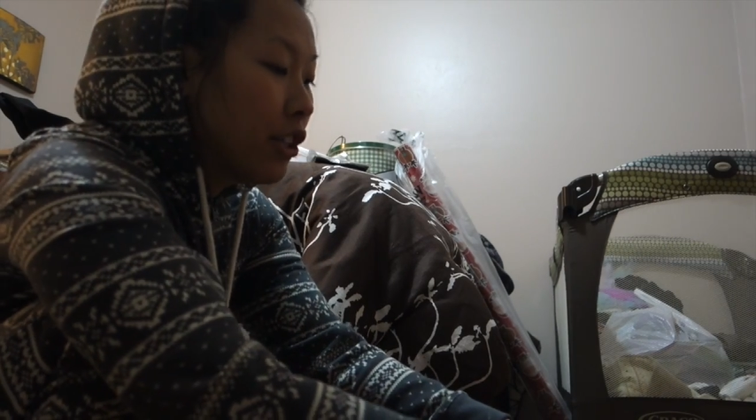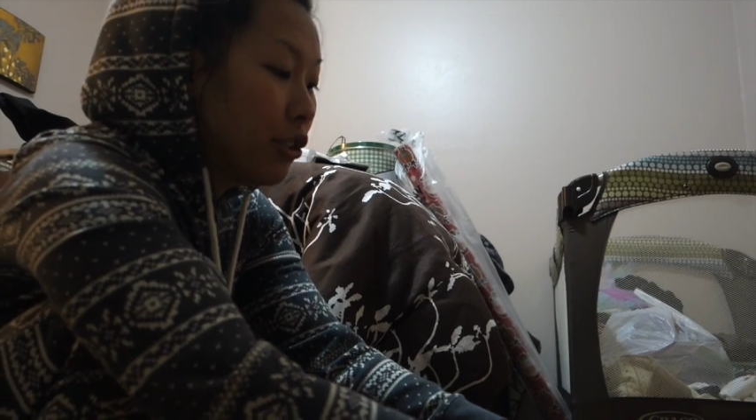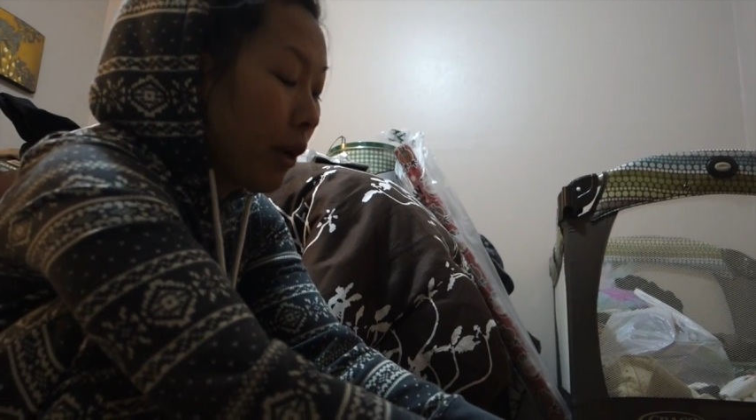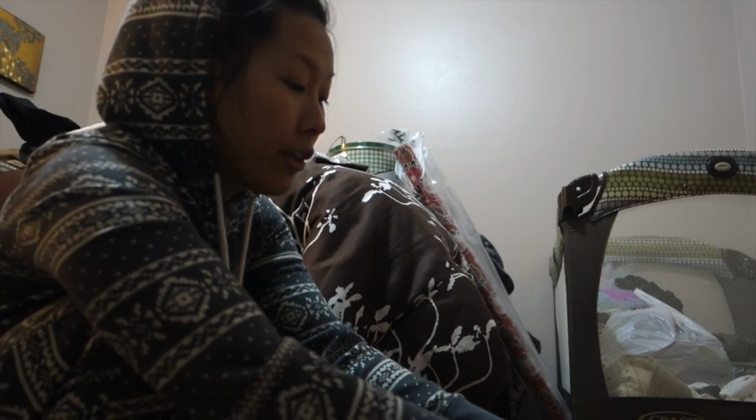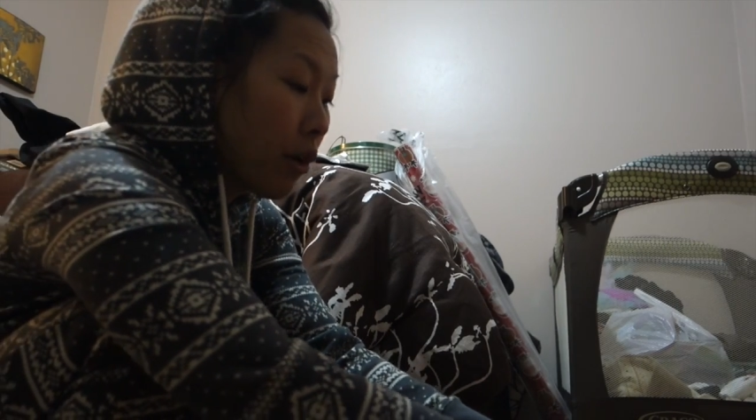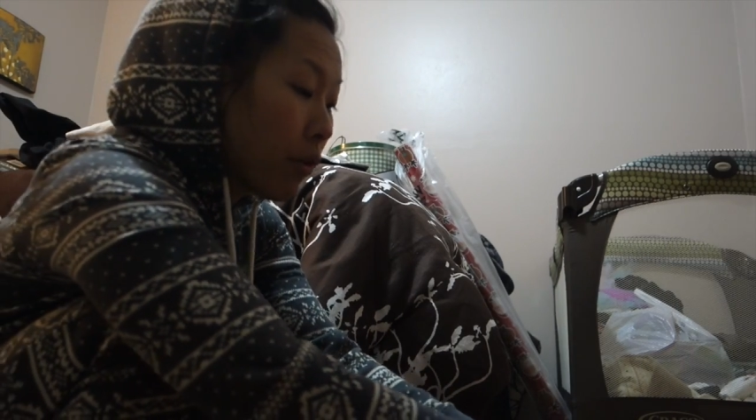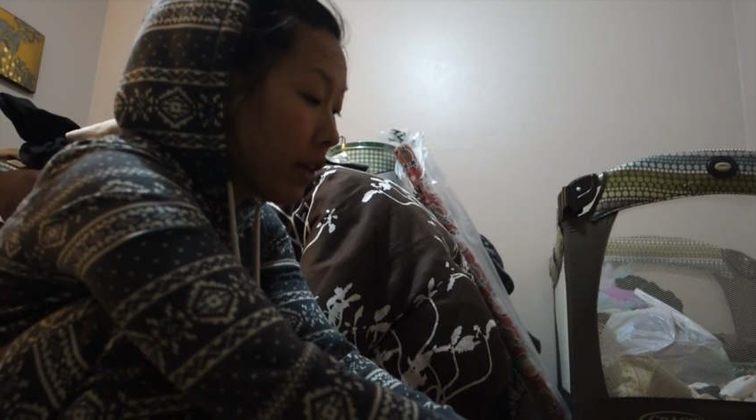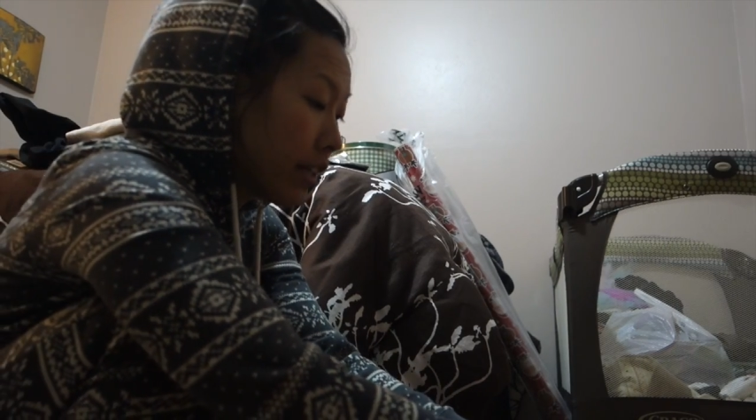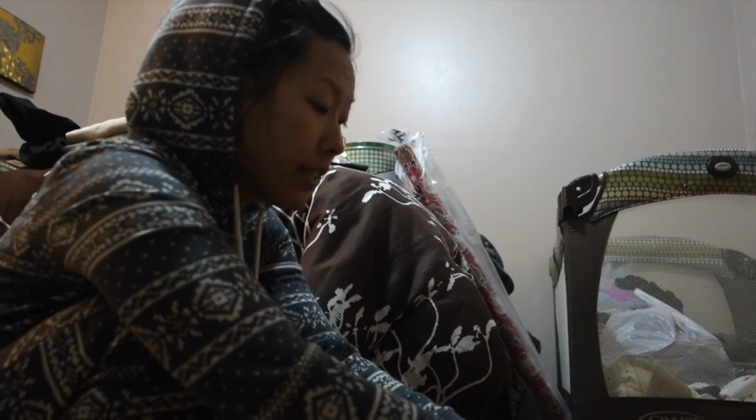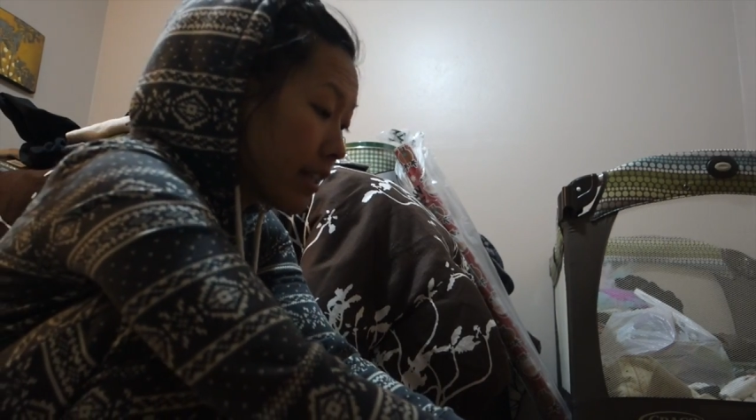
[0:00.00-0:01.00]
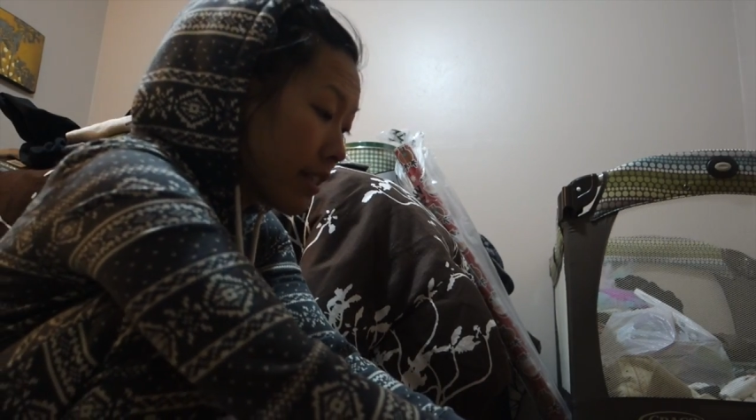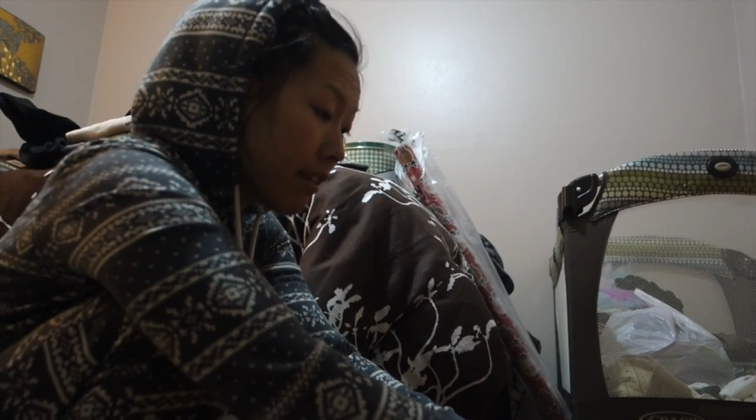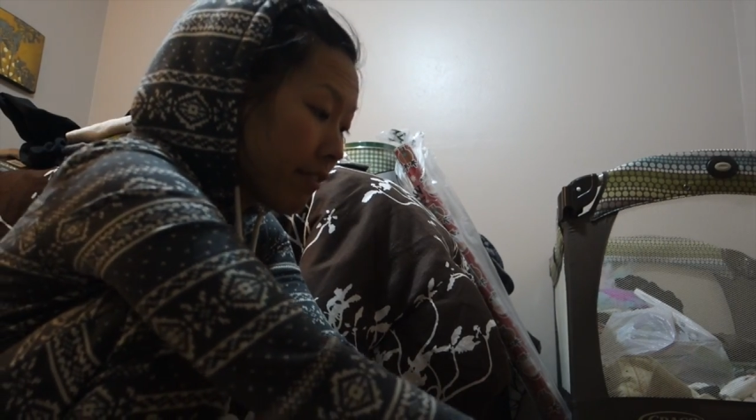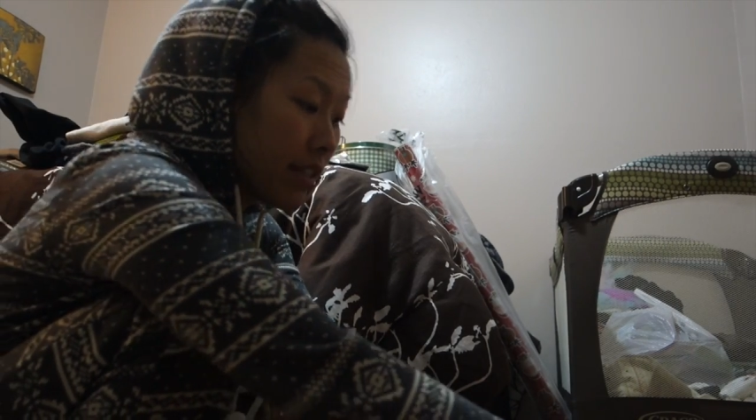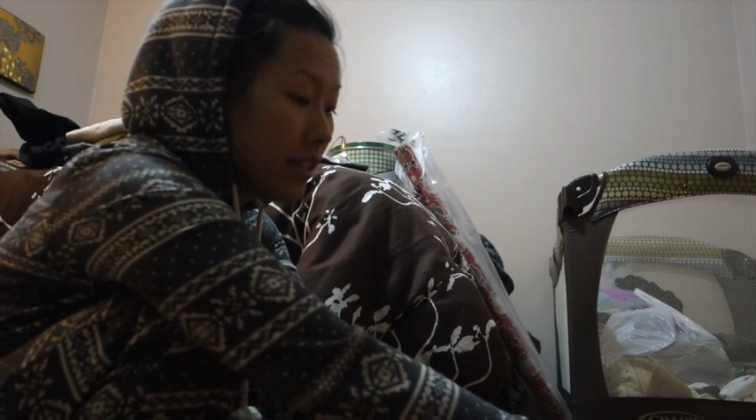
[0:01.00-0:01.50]
Do I know where any of that
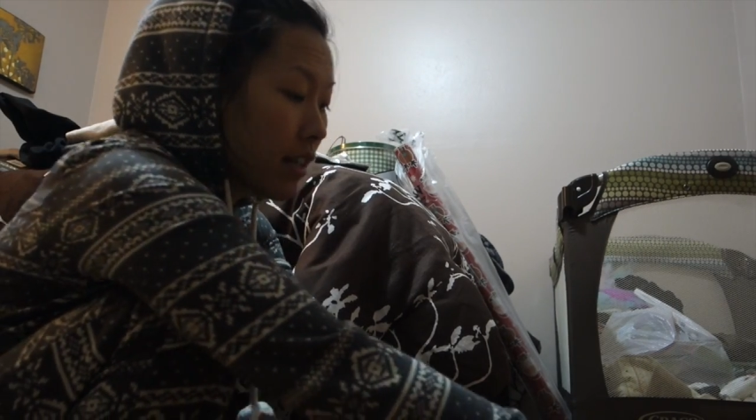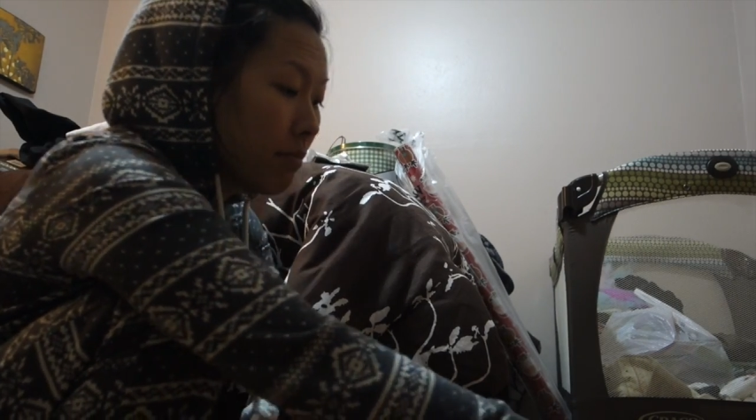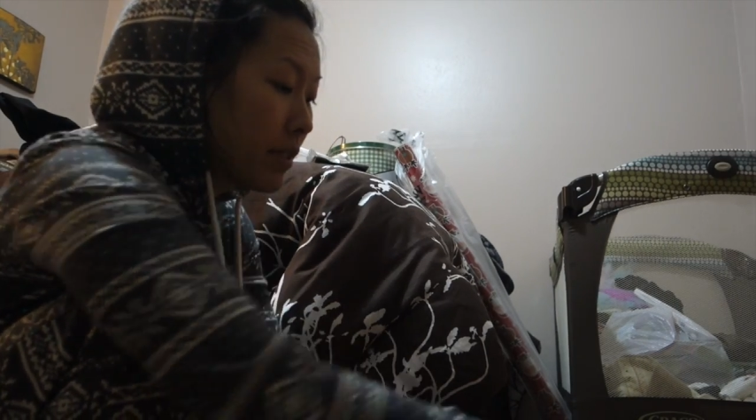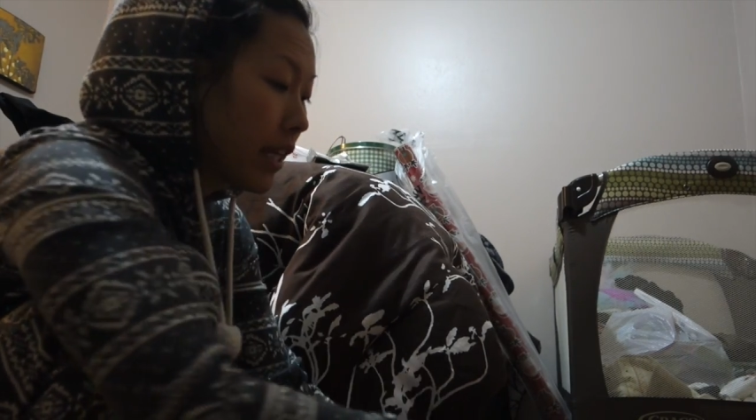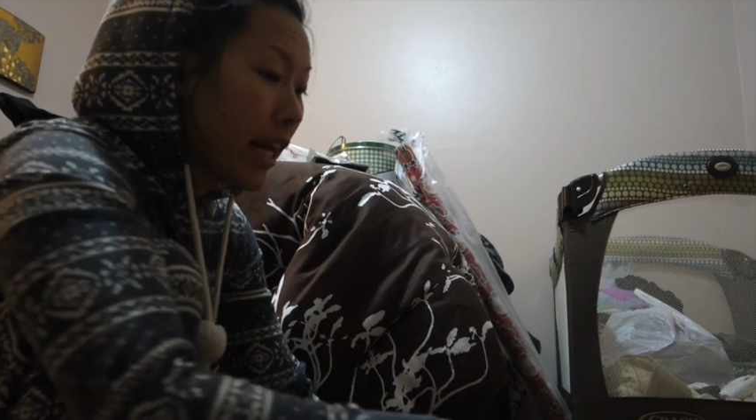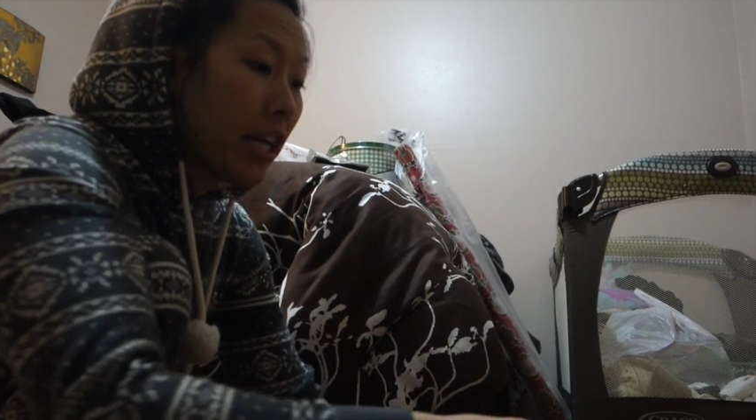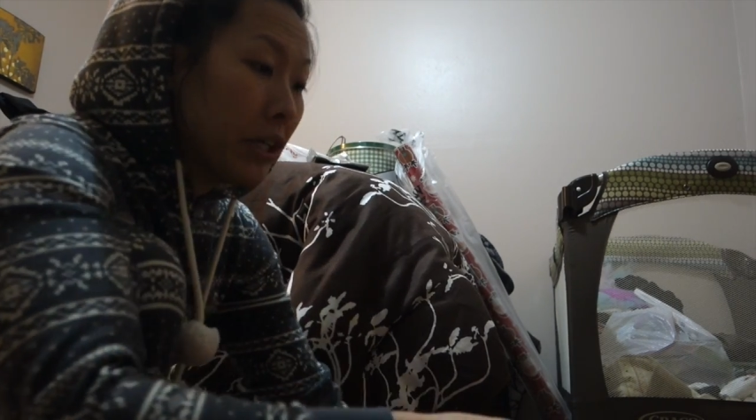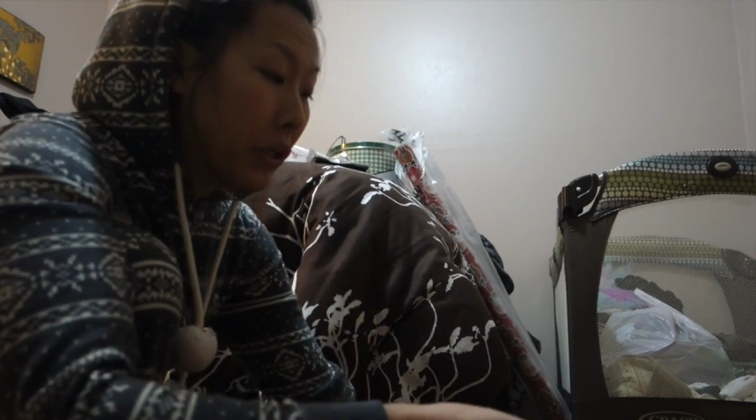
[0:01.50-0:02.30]
stuff is come today?